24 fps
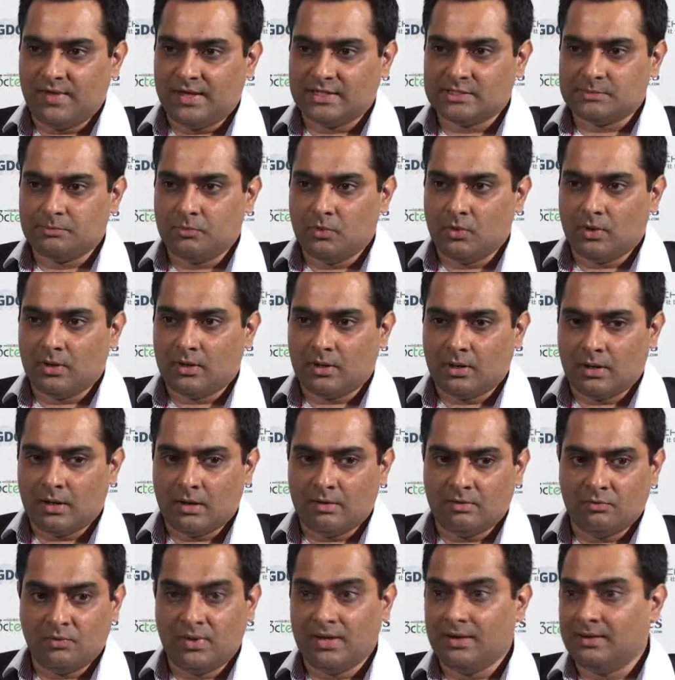Facebook,
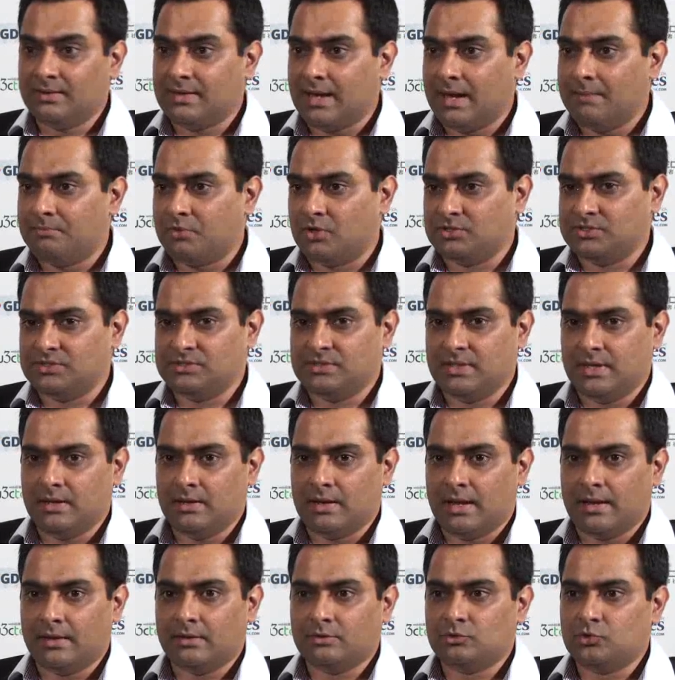real-time
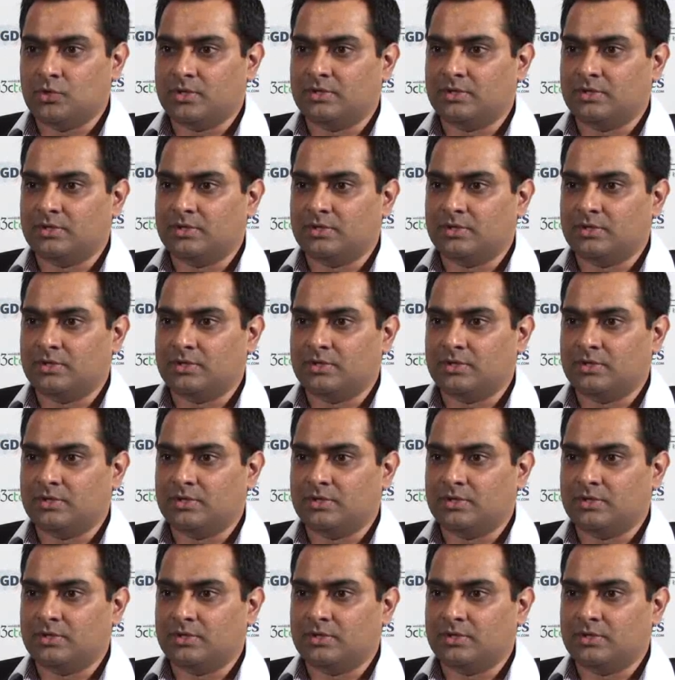processing like